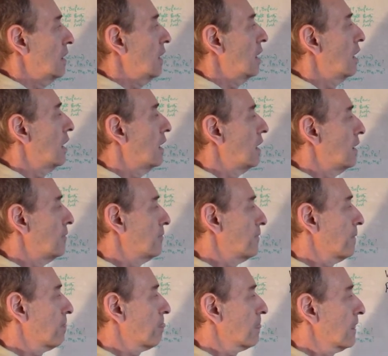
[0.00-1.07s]

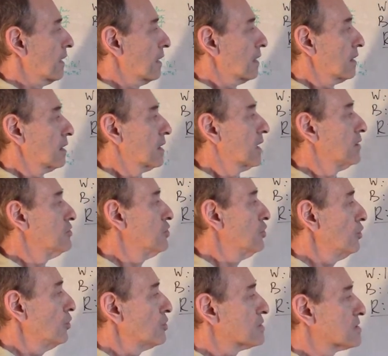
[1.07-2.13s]
um, can
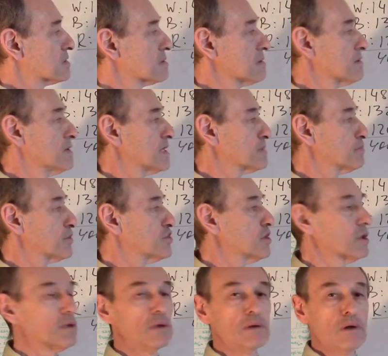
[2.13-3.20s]
use this
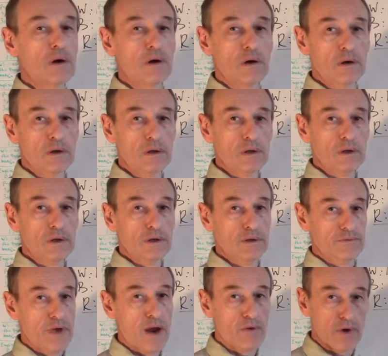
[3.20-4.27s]
particular
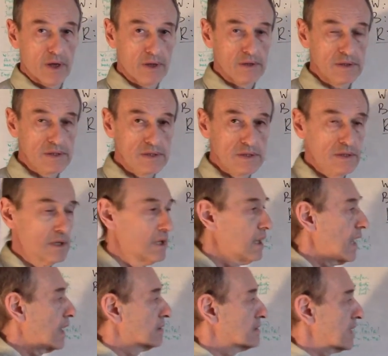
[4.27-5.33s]
variance
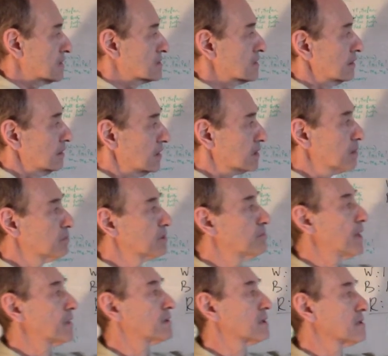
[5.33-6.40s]
and that's a little bit
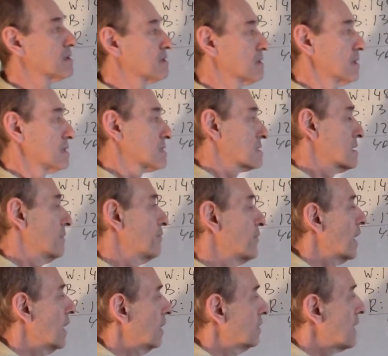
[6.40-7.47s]
better than this.
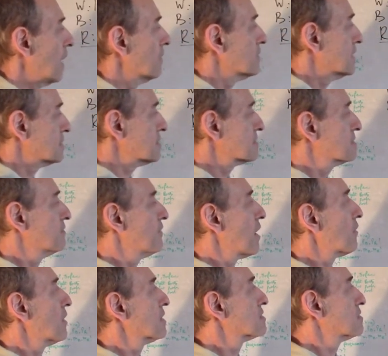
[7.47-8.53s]
Now, this is the
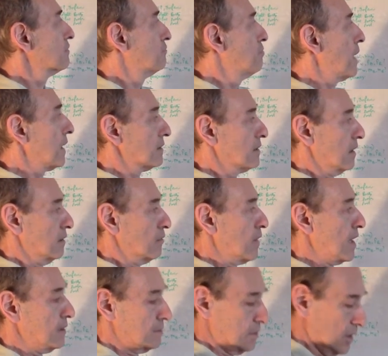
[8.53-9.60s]
variance of beta,
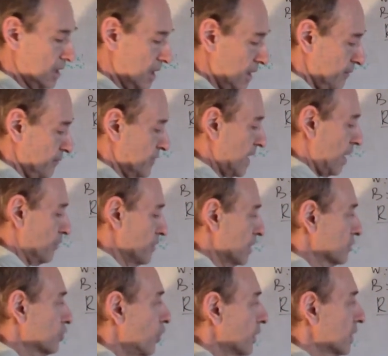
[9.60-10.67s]
right? Now, we
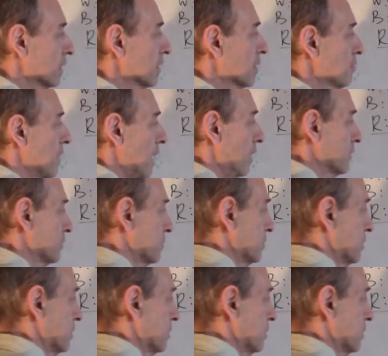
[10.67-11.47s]
are talking about